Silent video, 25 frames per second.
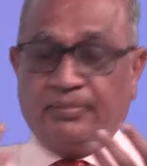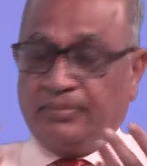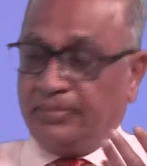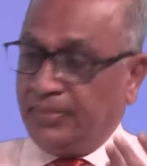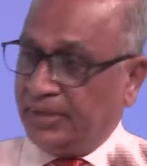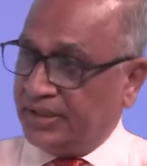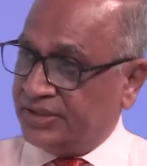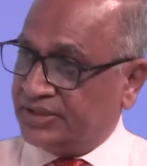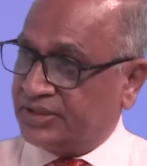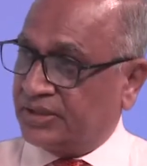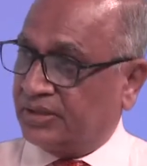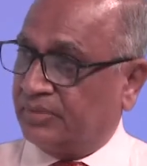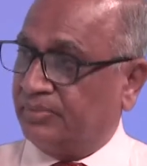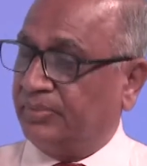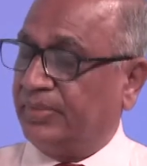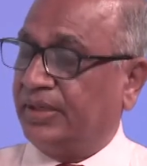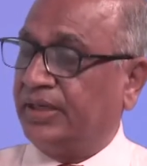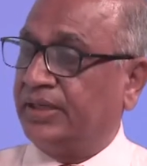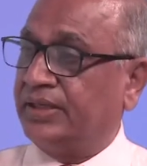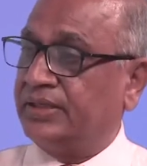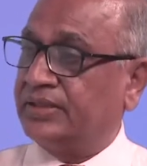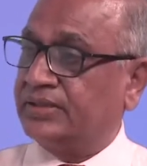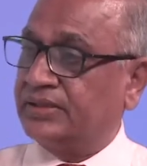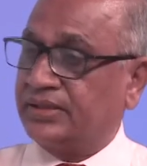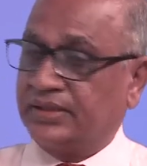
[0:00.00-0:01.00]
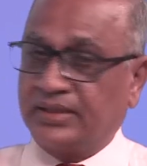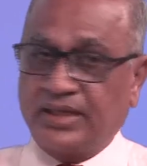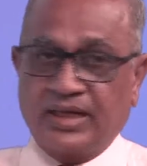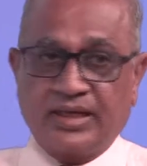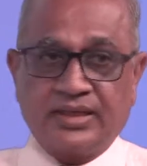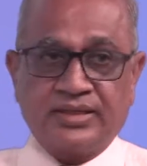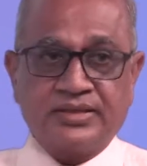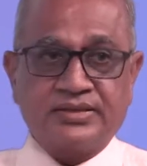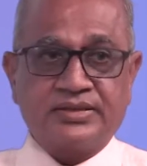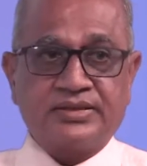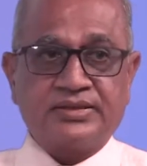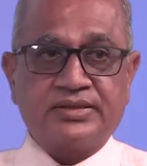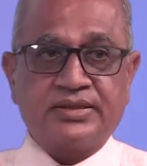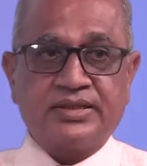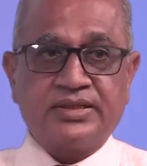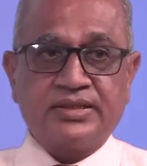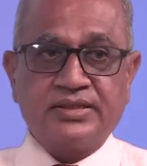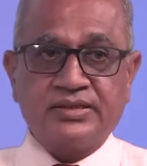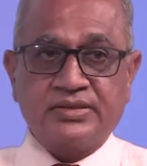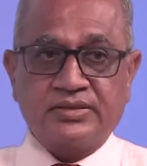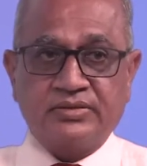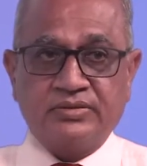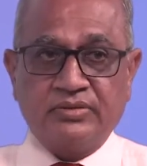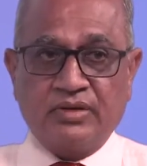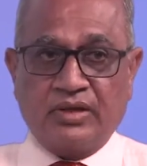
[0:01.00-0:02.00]
Measurements,
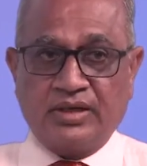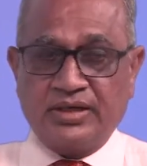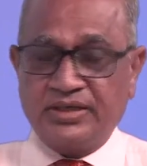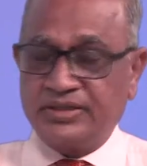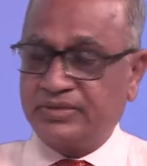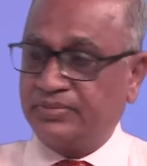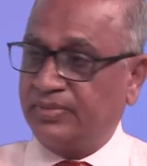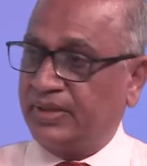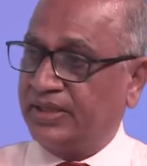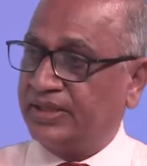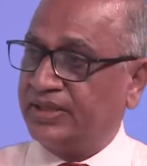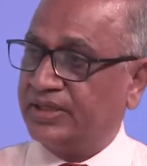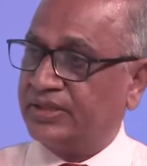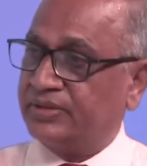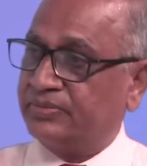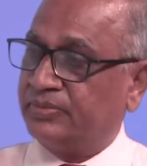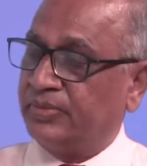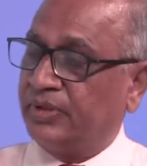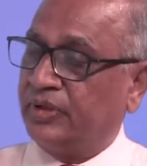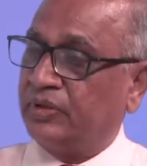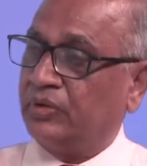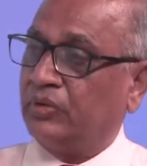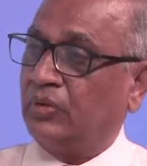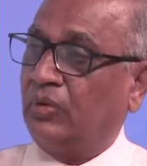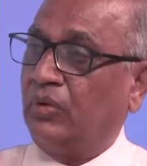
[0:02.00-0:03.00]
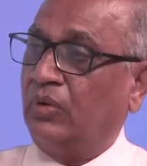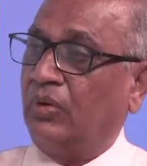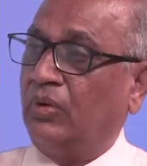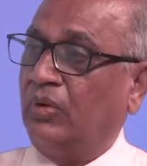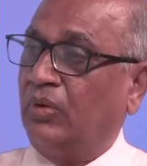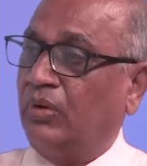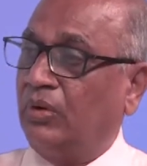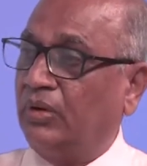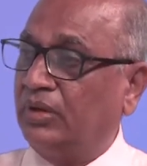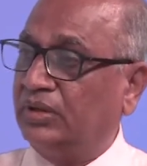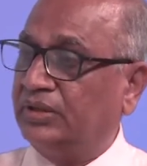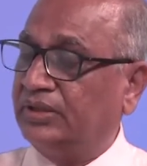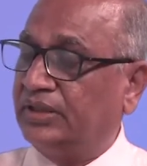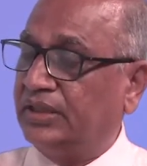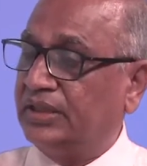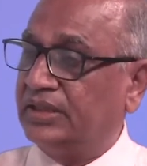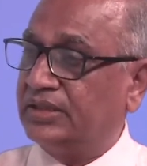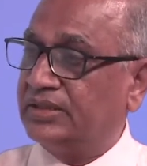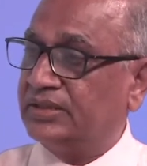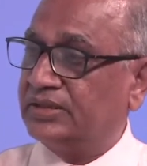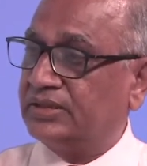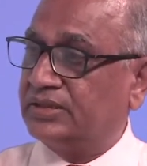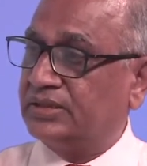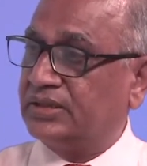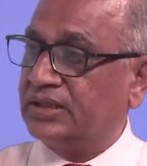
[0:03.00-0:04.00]
analysis, knowledge management, all
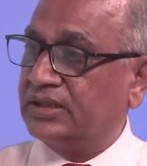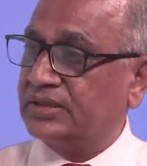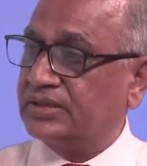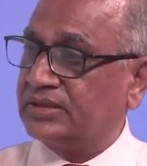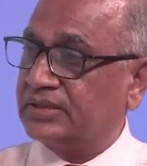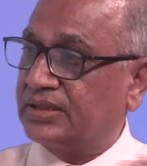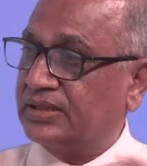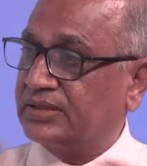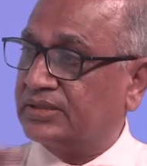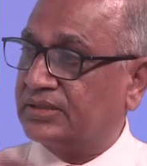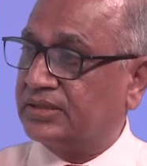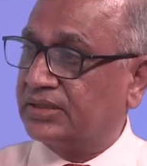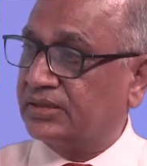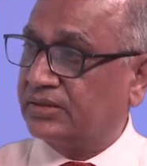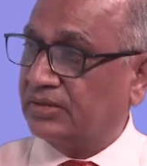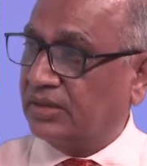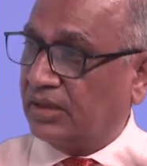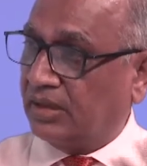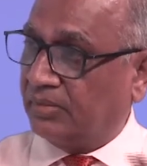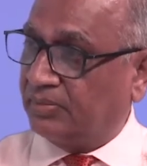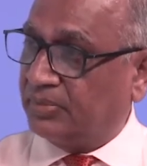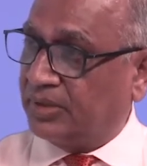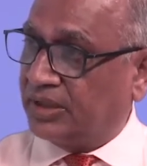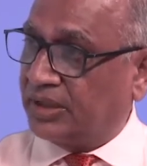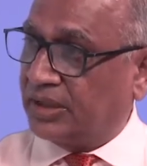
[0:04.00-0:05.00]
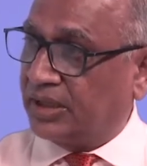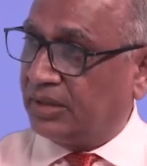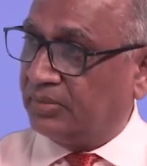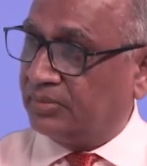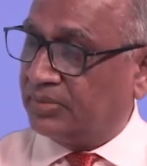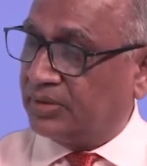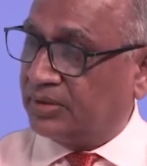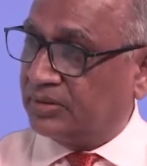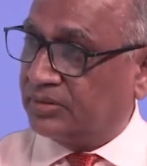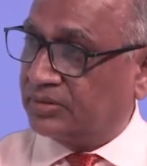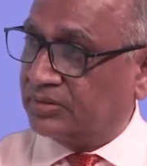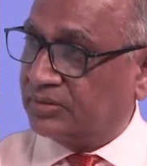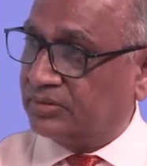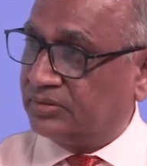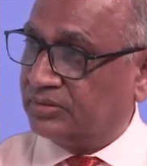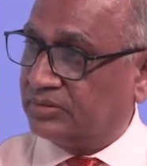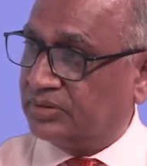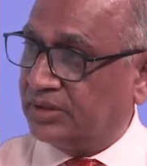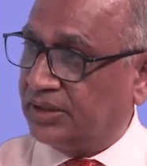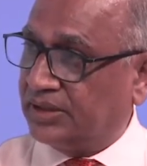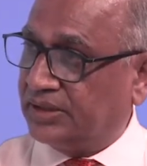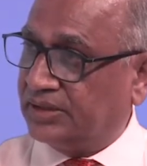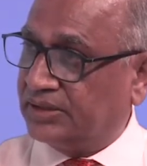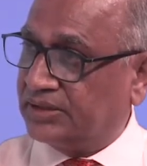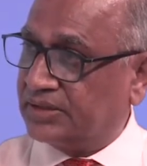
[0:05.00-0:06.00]
these just as applicable to
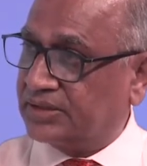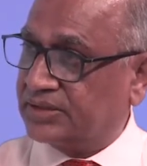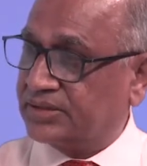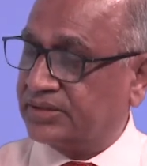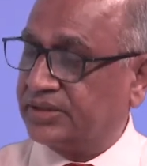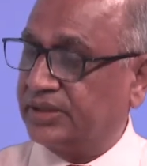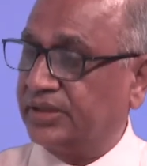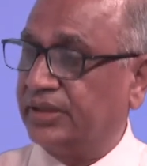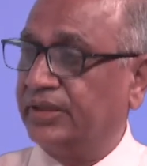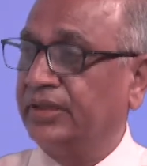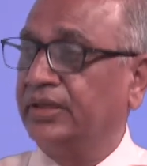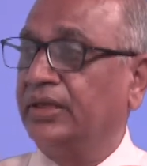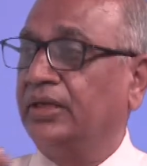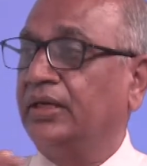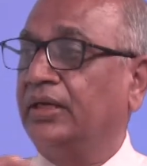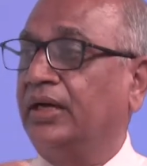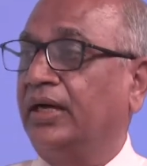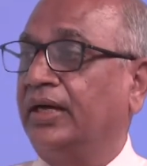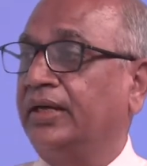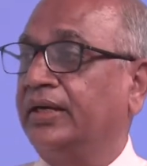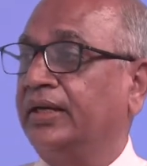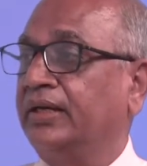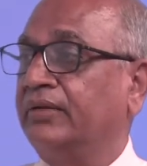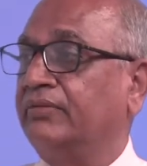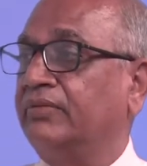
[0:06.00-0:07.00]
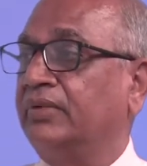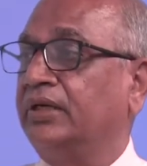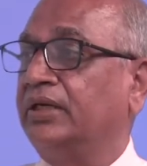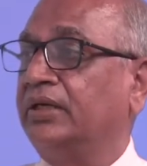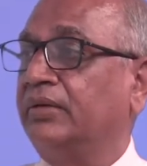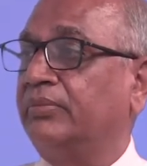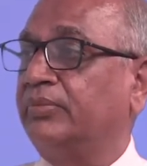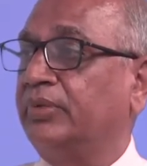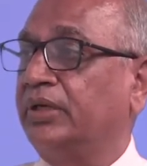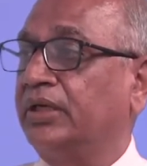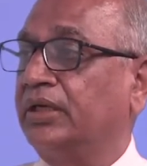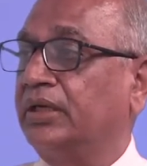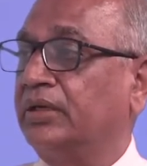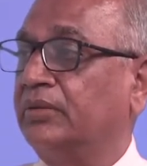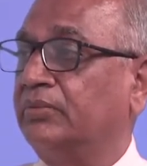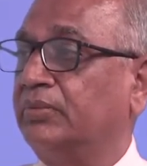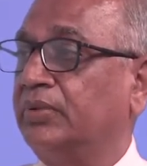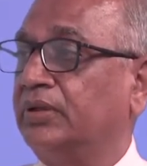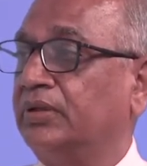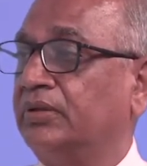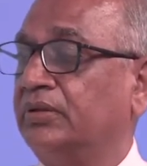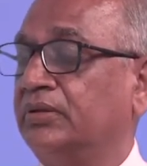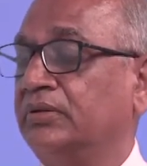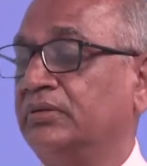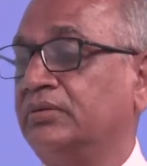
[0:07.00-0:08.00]
the industry are equally
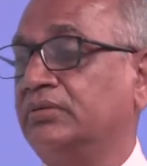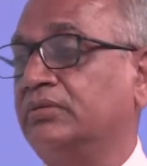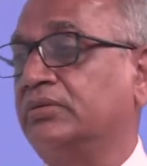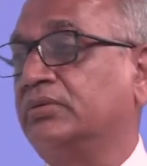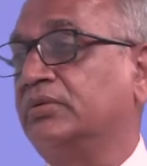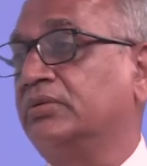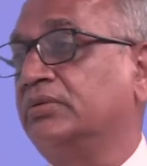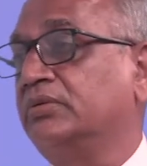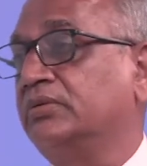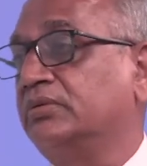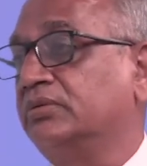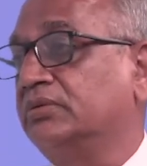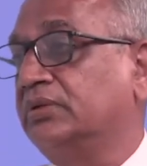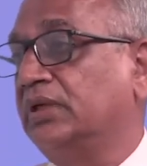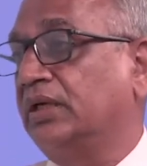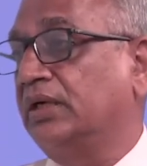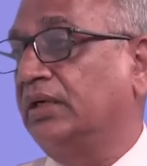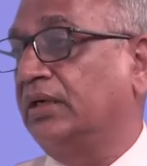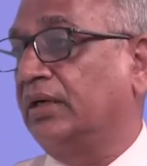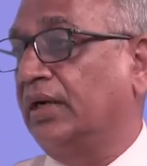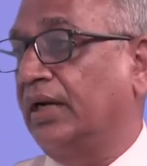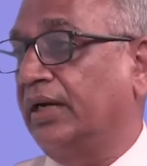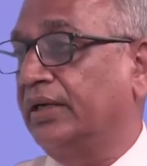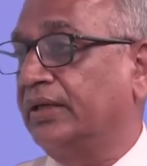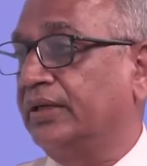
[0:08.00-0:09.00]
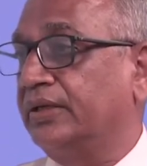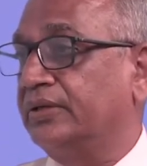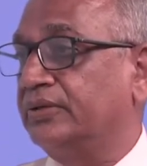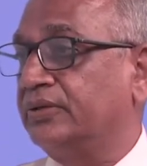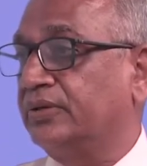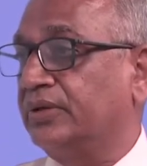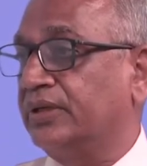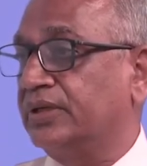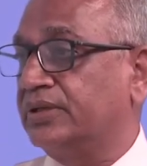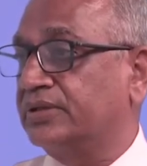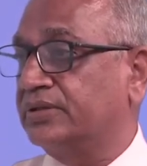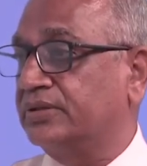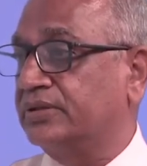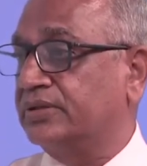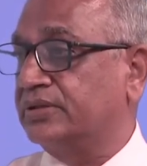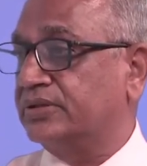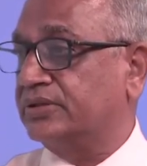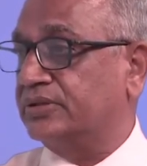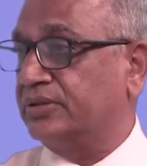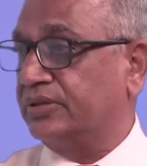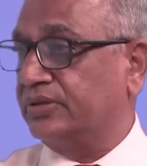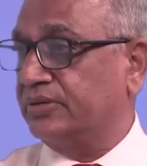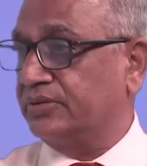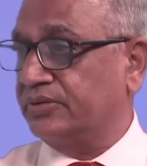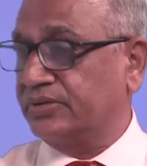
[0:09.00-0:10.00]
applicable to the higher education
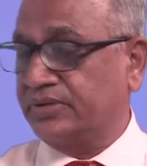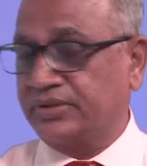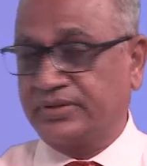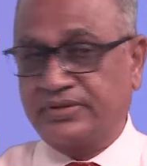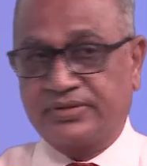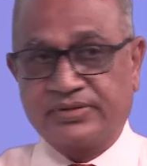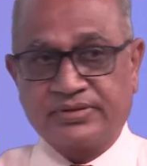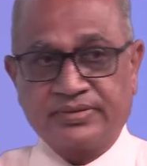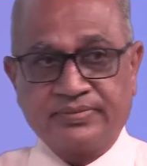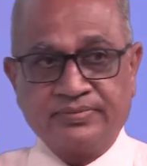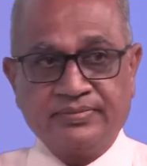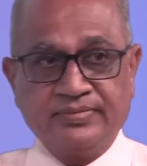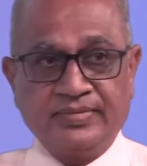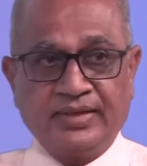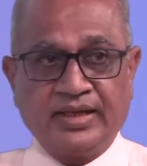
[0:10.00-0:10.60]
institutions.